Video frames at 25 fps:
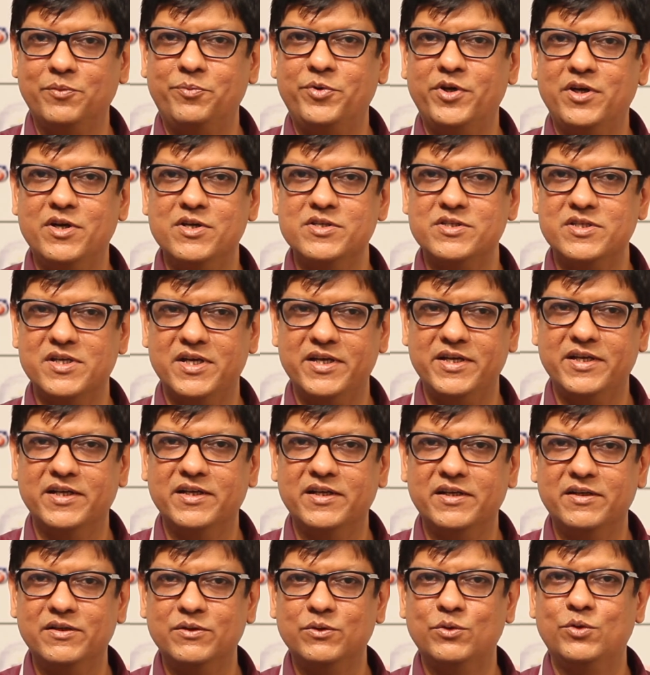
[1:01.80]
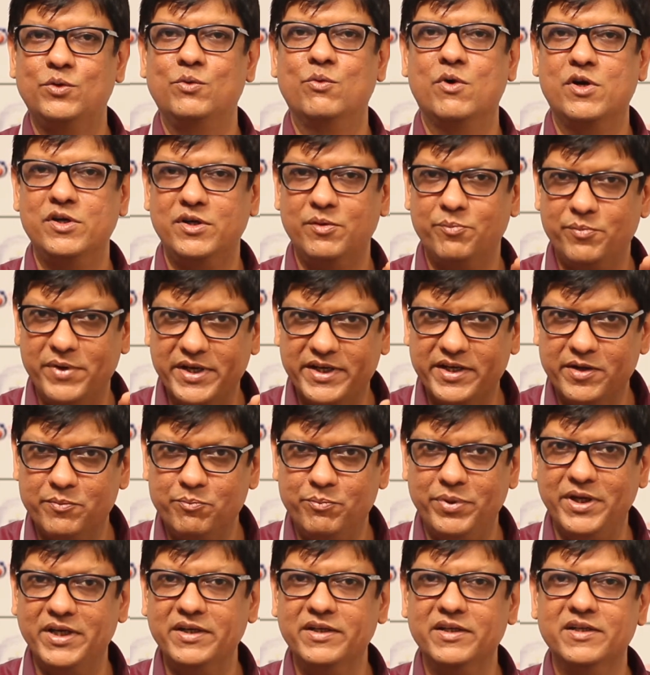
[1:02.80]
entrepreneurs are here who want to make
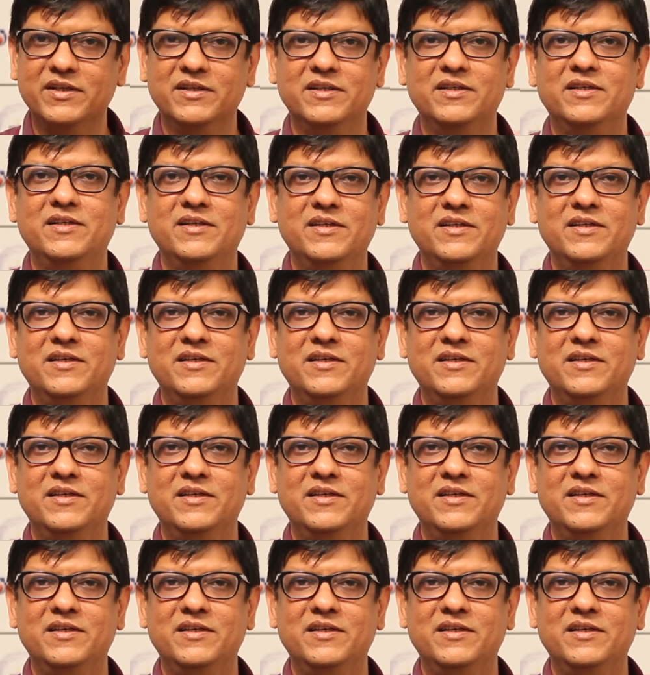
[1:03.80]
it big.